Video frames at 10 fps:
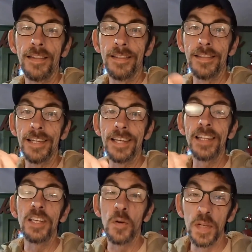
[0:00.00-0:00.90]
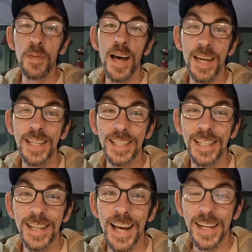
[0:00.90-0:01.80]
This ain't the only pie he's
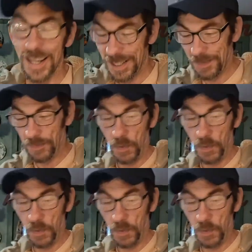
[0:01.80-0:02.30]
eating that night.